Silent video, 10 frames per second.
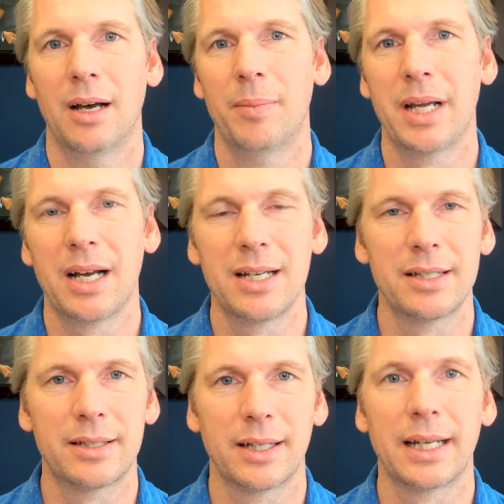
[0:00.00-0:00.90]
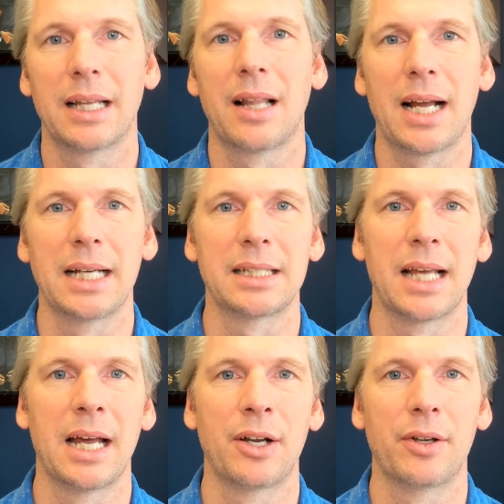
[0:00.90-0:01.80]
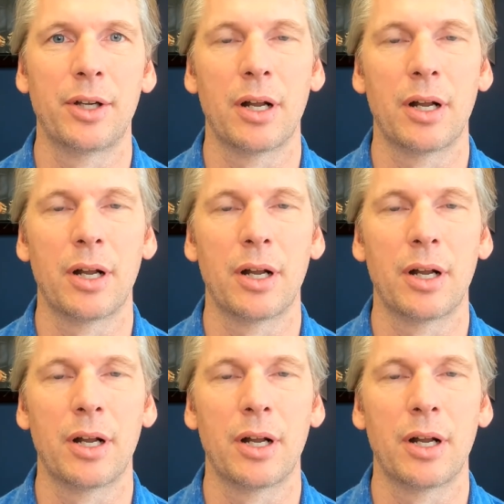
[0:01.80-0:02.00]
because again, like I said,